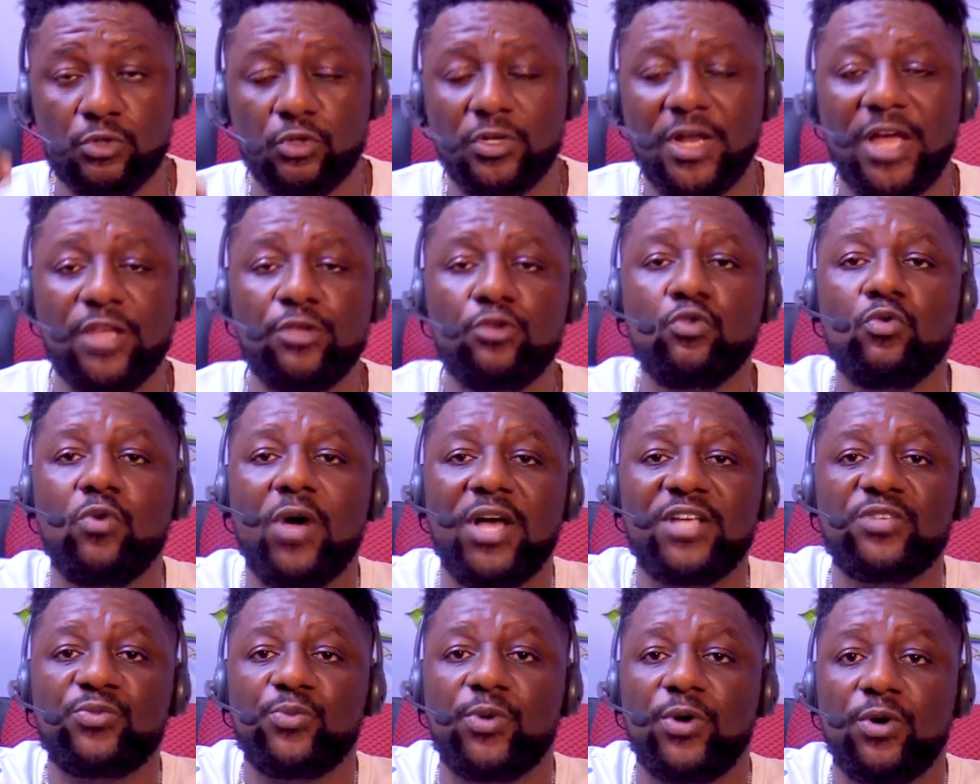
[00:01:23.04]
so that you
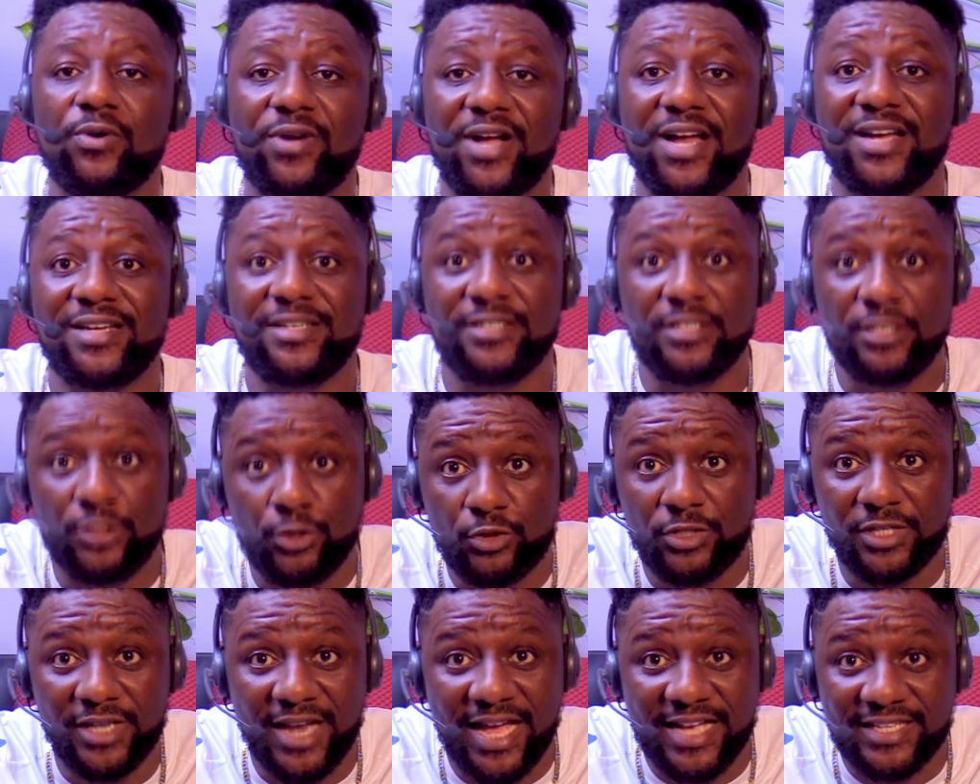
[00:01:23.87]
as well can
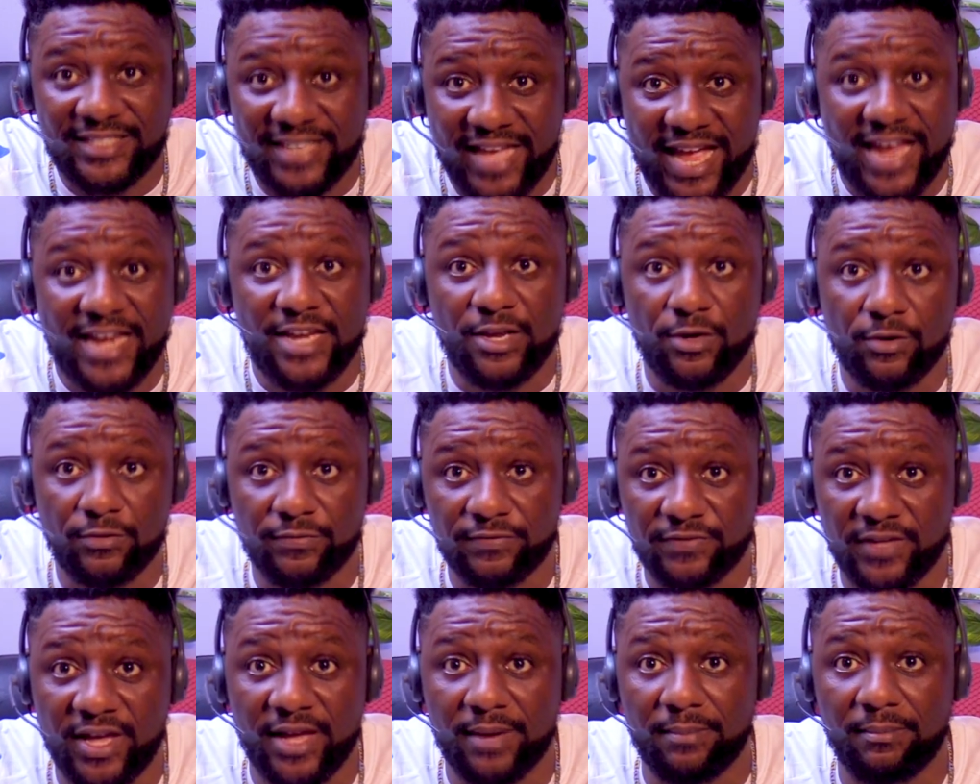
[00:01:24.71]
utilize any
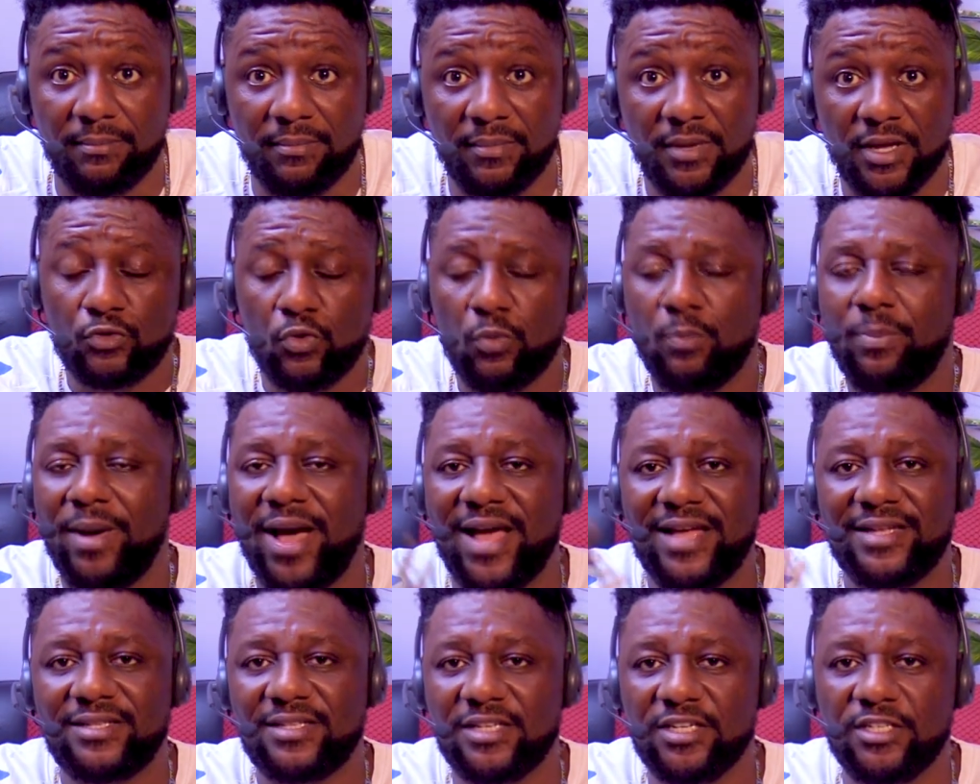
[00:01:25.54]
of them to
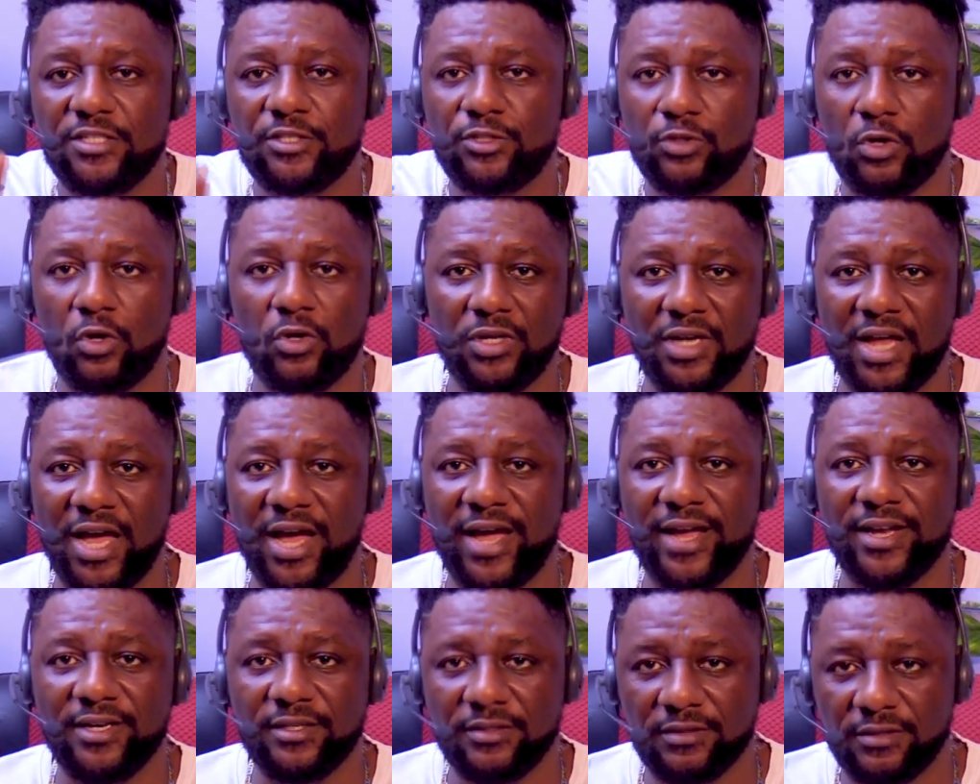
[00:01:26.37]
buy things
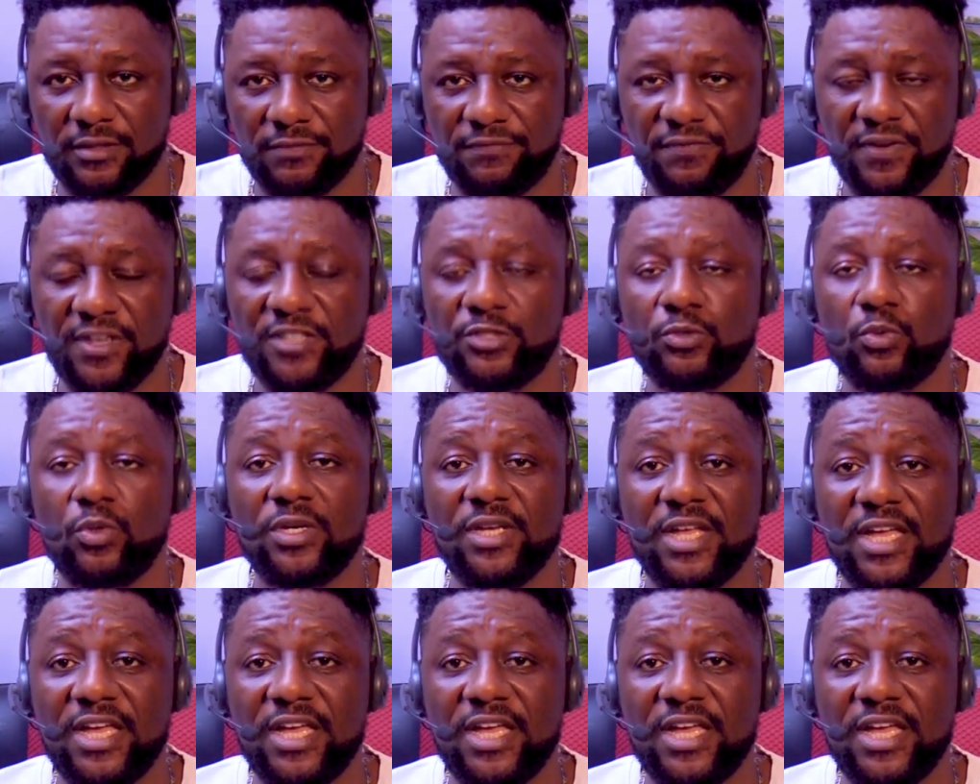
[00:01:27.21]
online. The first one